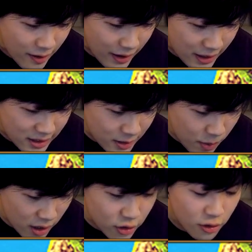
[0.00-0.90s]
Is this
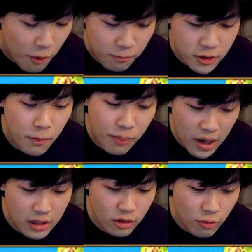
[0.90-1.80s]
part 2? No. So
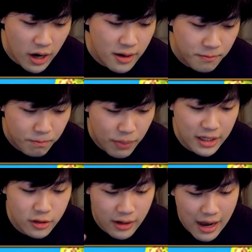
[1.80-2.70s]
part 3,
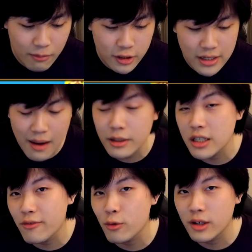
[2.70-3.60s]
based on how much damage
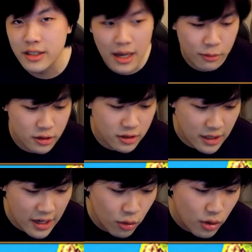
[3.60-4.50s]
everyone is able to
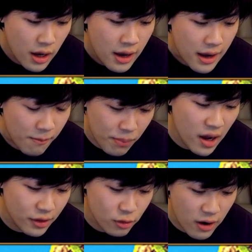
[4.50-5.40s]
deal. In
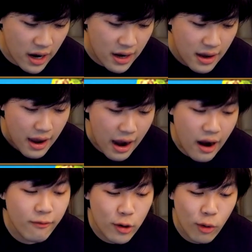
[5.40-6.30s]
part 3,
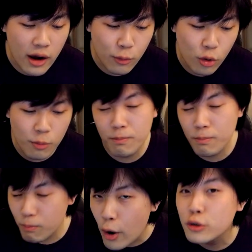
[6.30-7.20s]
everyone will
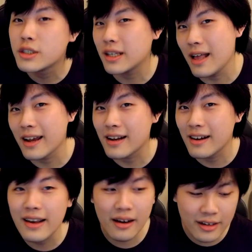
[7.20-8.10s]
most
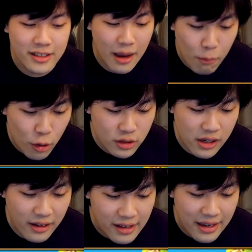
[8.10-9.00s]
likely, I'm going to say most
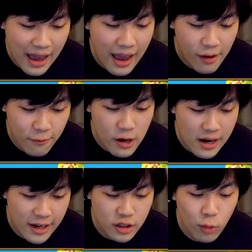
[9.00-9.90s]
likely, get a free
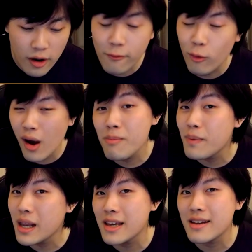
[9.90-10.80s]
legend. If 1
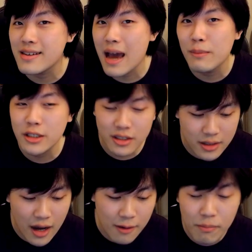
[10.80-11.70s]
billion damage is
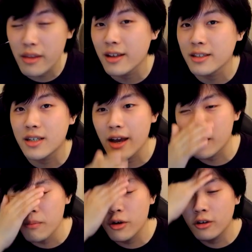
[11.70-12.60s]
done by the entire
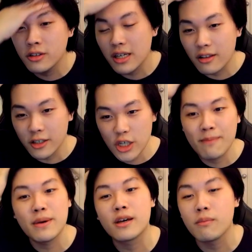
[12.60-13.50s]
community, the
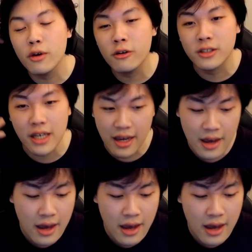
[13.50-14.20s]
JP community,